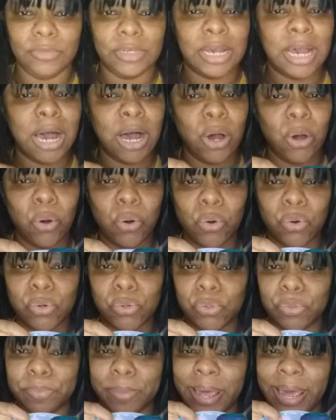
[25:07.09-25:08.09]

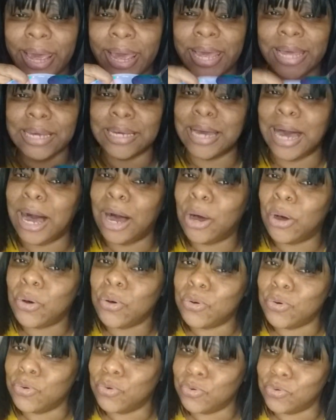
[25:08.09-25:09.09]
Gone, man.
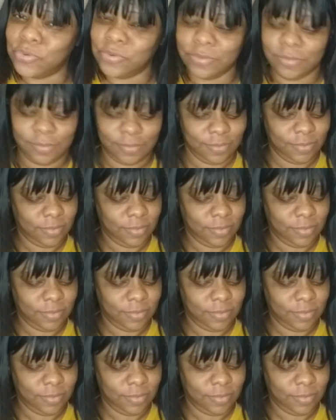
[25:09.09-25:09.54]
Gone.